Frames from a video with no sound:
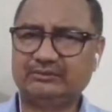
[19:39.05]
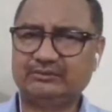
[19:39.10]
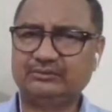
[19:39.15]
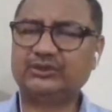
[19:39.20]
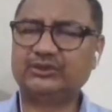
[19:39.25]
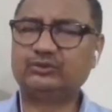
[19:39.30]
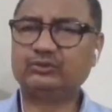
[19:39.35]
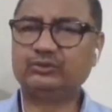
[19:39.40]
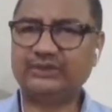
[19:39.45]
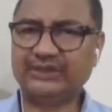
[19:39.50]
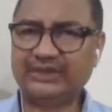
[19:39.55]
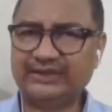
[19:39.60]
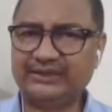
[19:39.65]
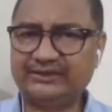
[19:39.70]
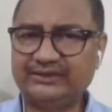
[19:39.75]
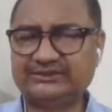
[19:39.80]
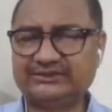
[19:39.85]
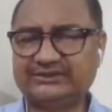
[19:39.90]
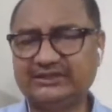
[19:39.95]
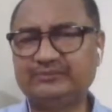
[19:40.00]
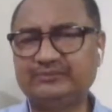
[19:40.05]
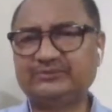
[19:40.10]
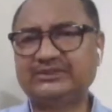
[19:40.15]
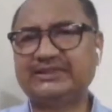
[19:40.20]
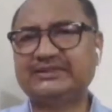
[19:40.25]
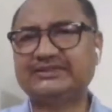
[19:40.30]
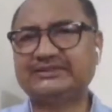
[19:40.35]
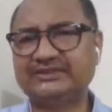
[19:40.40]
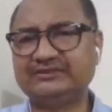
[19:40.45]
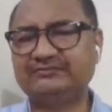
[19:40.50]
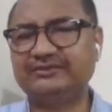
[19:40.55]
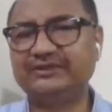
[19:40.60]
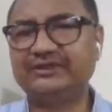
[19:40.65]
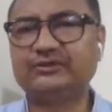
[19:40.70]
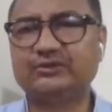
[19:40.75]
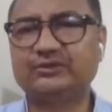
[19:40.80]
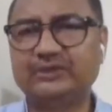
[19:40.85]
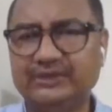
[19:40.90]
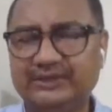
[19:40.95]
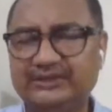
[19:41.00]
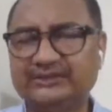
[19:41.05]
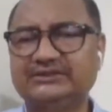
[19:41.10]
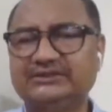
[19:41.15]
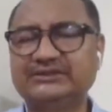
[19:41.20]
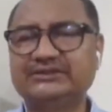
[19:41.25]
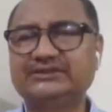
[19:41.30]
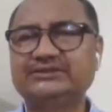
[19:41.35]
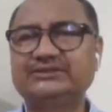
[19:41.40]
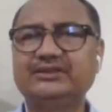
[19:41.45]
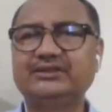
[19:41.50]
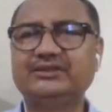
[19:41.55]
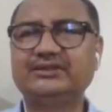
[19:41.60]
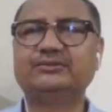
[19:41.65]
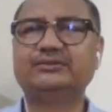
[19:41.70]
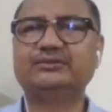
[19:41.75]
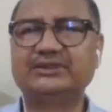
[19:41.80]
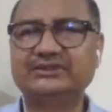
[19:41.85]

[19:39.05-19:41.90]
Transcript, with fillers: But today it seems as if intolerance is the,